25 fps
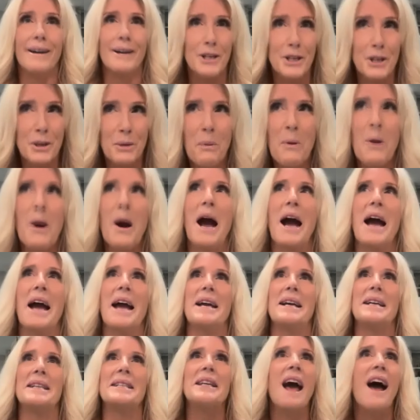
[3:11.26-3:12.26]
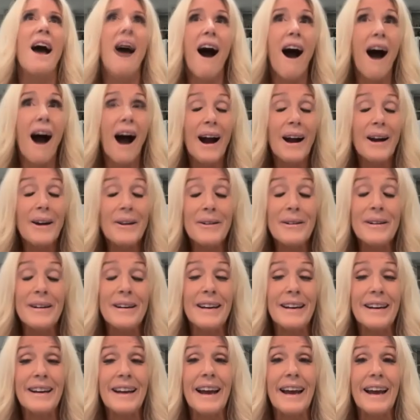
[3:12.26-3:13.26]
and a surprise,
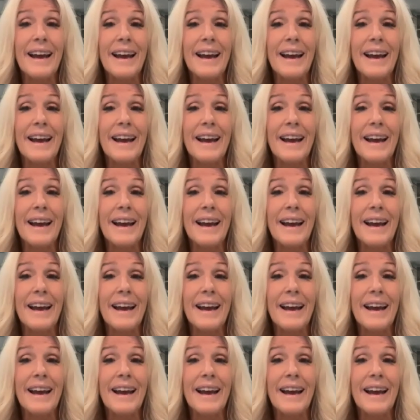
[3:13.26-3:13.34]
hiring